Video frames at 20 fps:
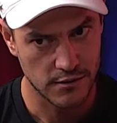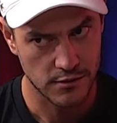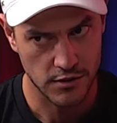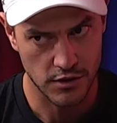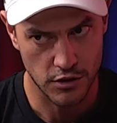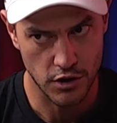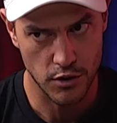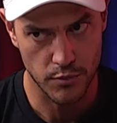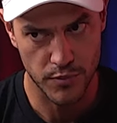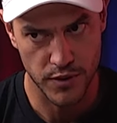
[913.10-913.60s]
you
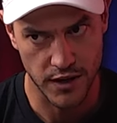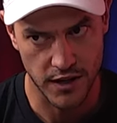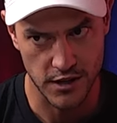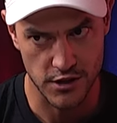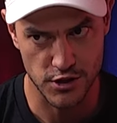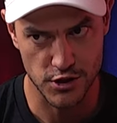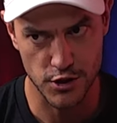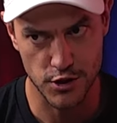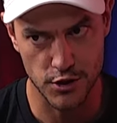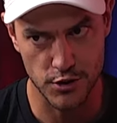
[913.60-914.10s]
got to pick and
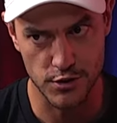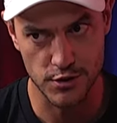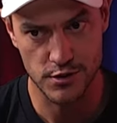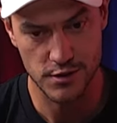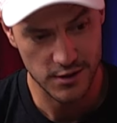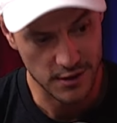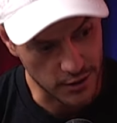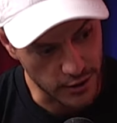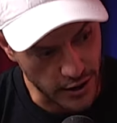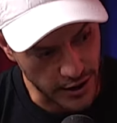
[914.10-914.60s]
choose
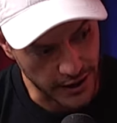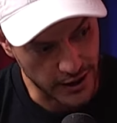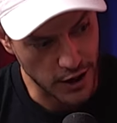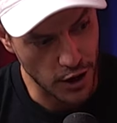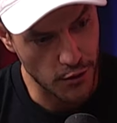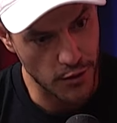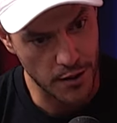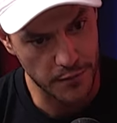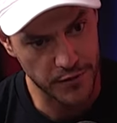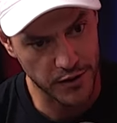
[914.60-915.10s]
to like
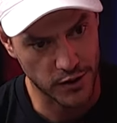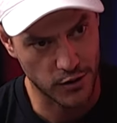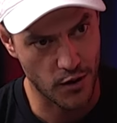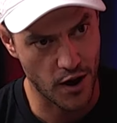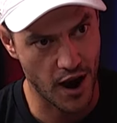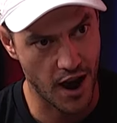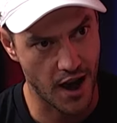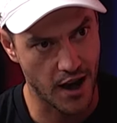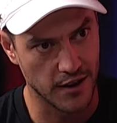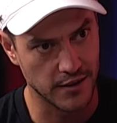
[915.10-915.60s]
go up the
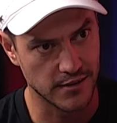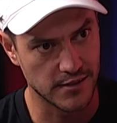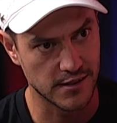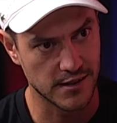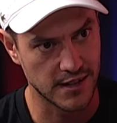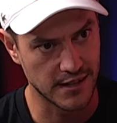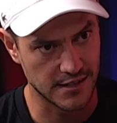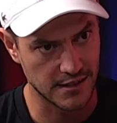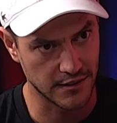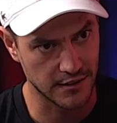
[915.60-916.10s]
ground
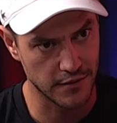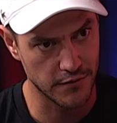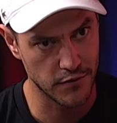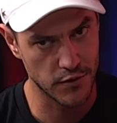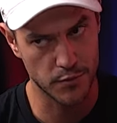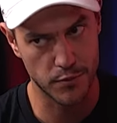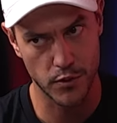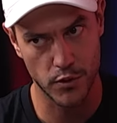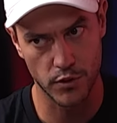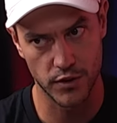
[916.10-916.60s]
and deliver the
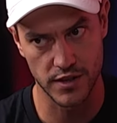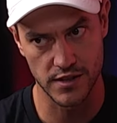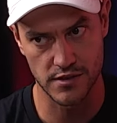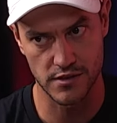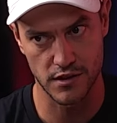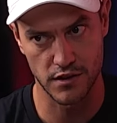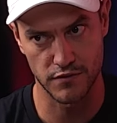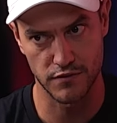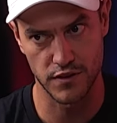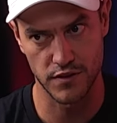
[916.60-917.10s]
ball
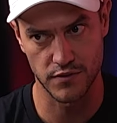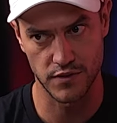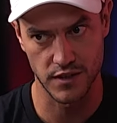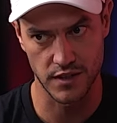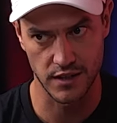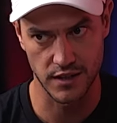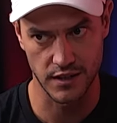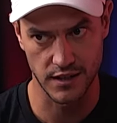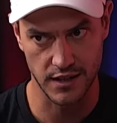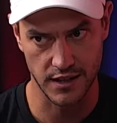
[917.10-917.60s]
inside
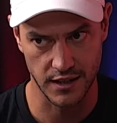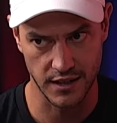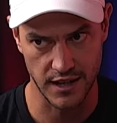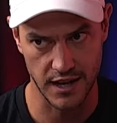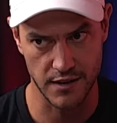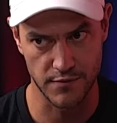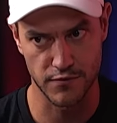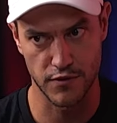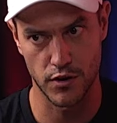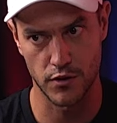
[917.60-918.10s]
50 and get
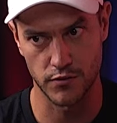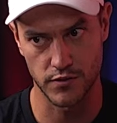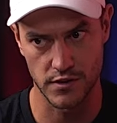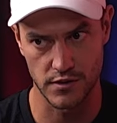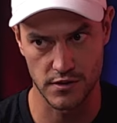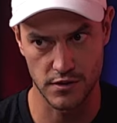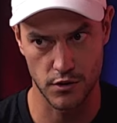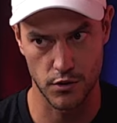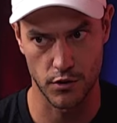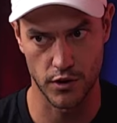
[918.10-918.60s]
involved in
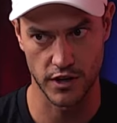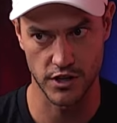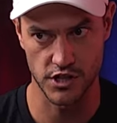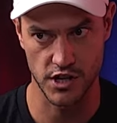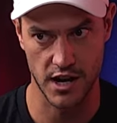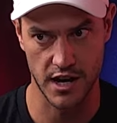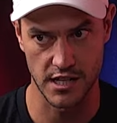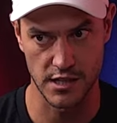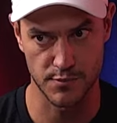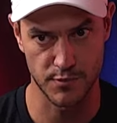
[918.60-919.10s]
scoring
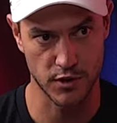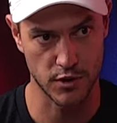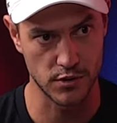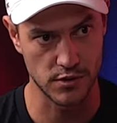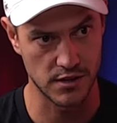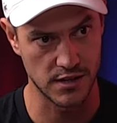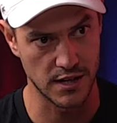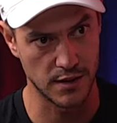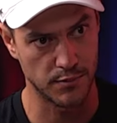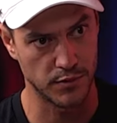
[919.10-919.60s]
chains because
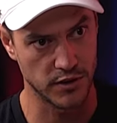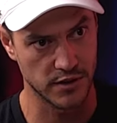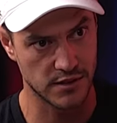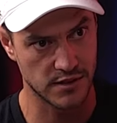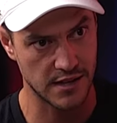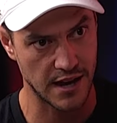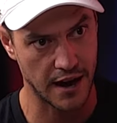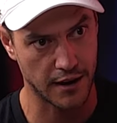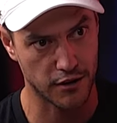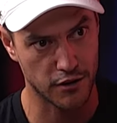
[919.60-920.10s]
Nibbler's
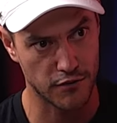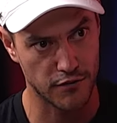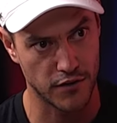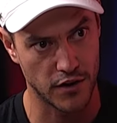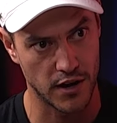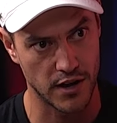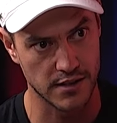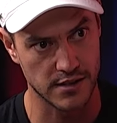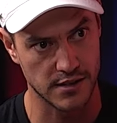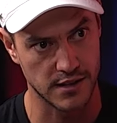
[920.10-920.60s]

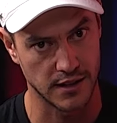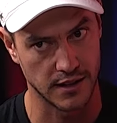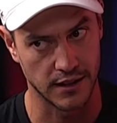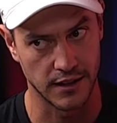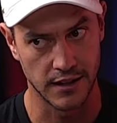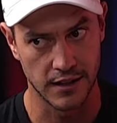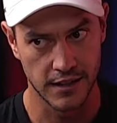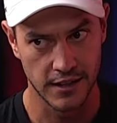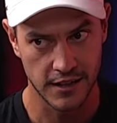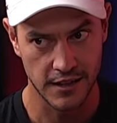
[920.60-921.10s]
sacrificing
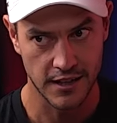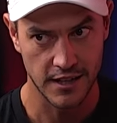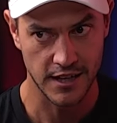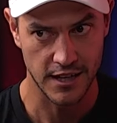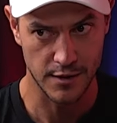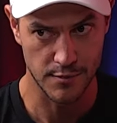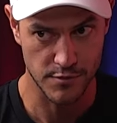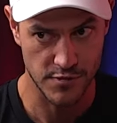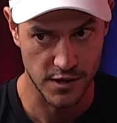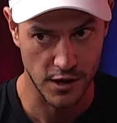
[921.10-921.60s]

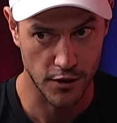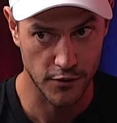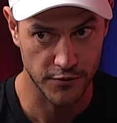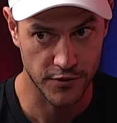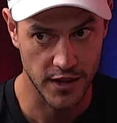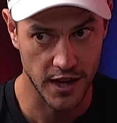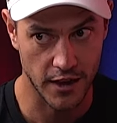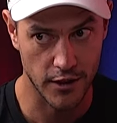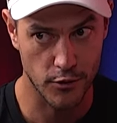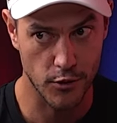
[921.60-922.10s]
himself
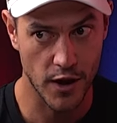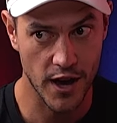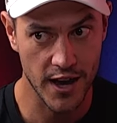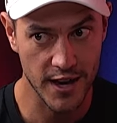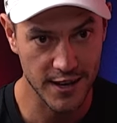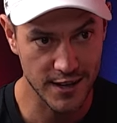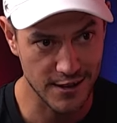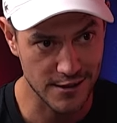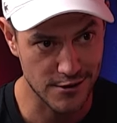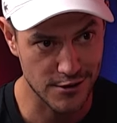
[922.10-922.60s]
the other
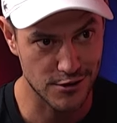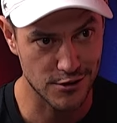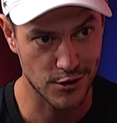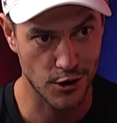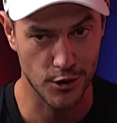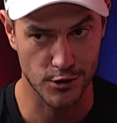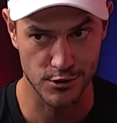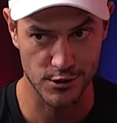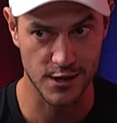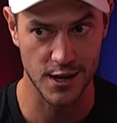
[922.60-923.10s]
way is yeah.
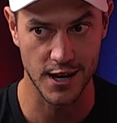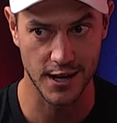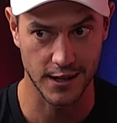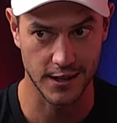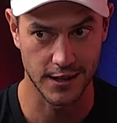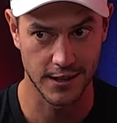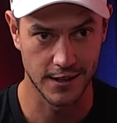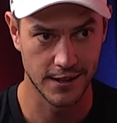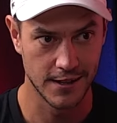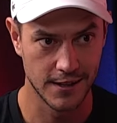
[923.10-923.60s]
so sick.
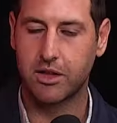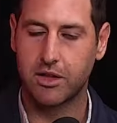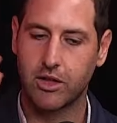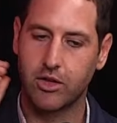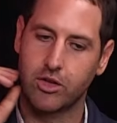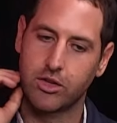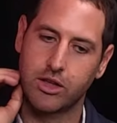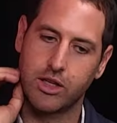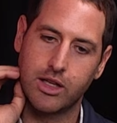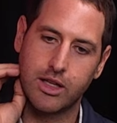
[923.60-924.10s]
And
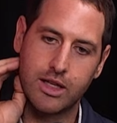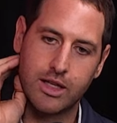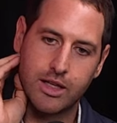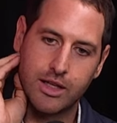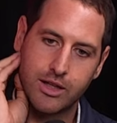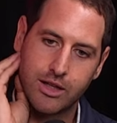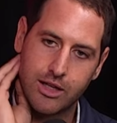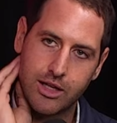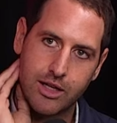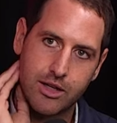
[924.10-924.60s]
look,
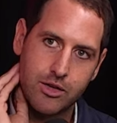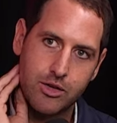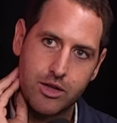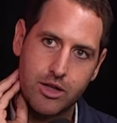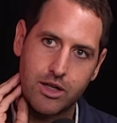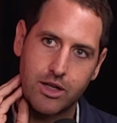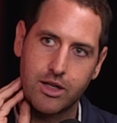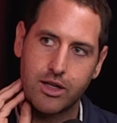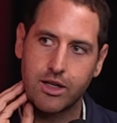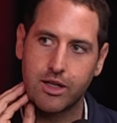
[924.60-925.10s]
and
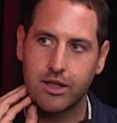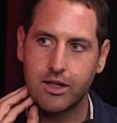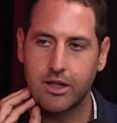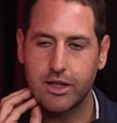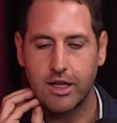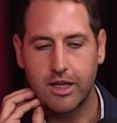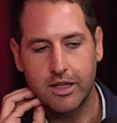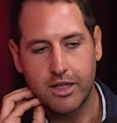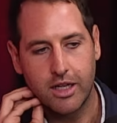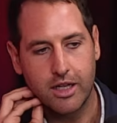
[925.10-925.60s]
so sick.
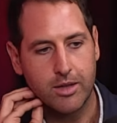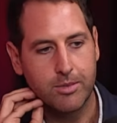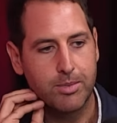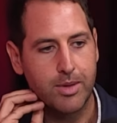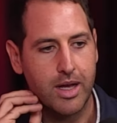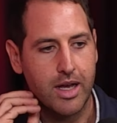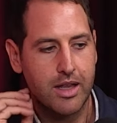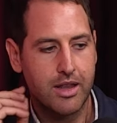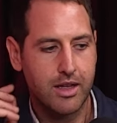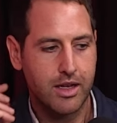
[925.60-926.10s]
Another
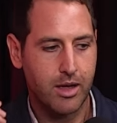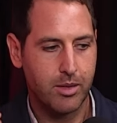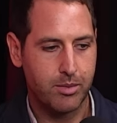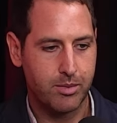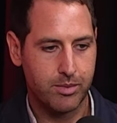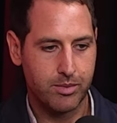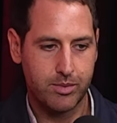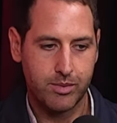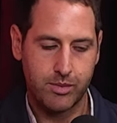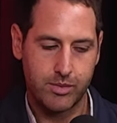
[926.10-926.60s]
player that
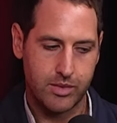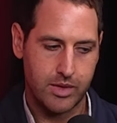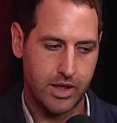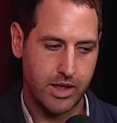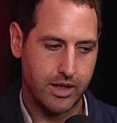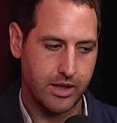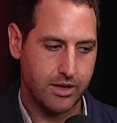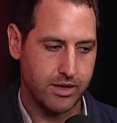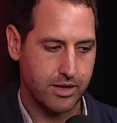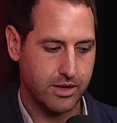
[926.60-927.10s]
I'm
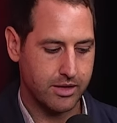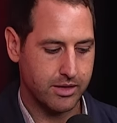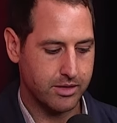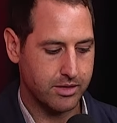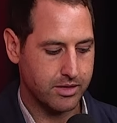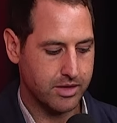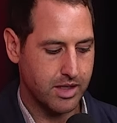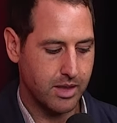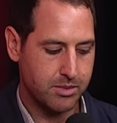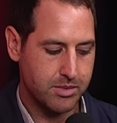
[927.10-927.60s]
like that
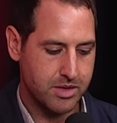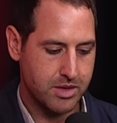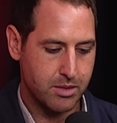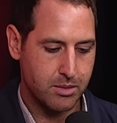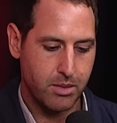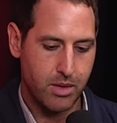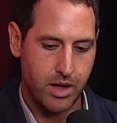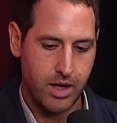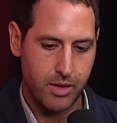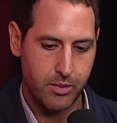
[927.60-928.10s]
comes to
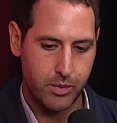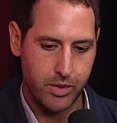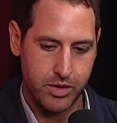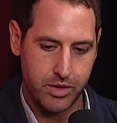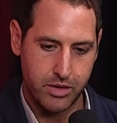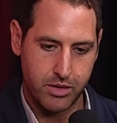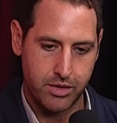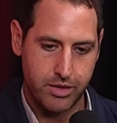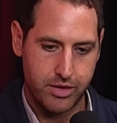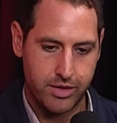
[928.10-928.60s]
mind
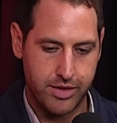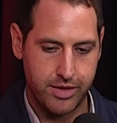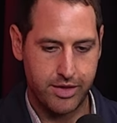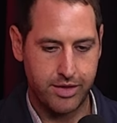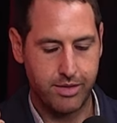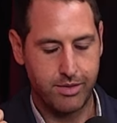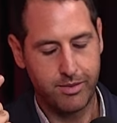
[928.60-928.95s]
when you th-